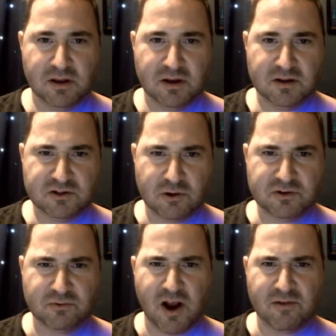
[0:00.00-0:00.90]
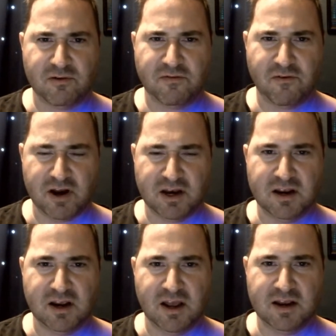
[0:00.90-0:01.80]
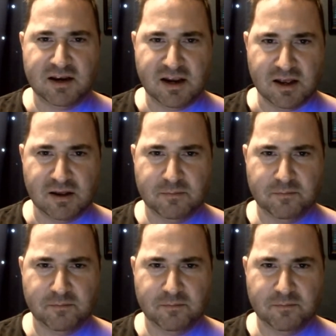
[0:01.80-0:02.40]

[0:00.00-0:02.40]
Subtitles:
So it's a rather frightening idea.